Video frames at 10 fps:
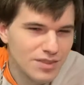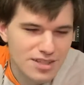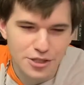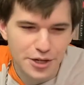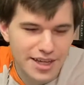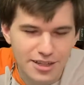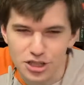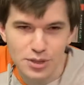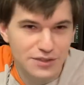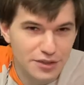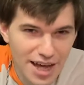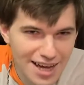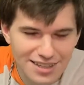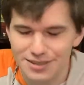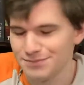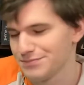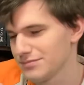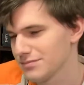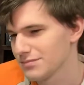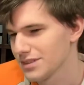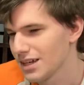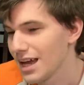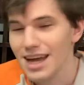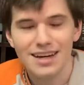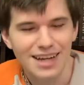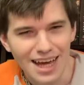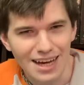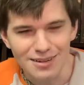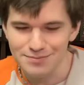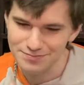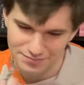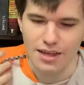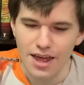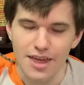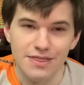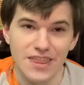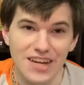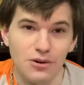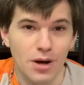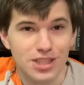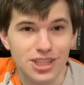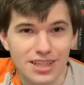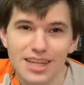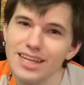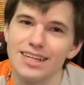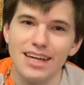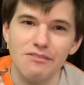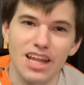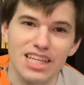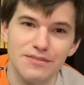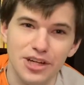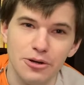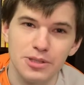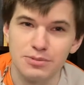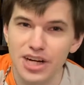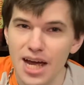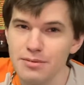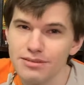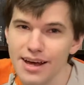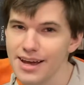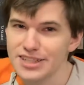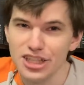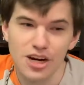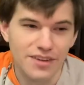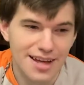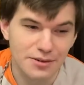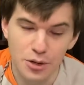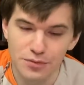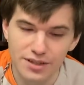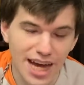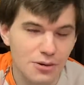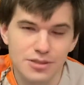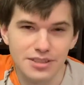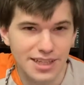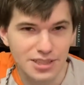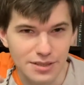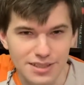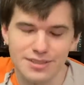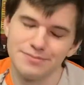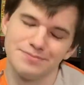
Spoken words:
so you can join us for that. And yeah, thank you for watching. If you like the video, subscribe, like, share, all that. Hopefully I will see you next week.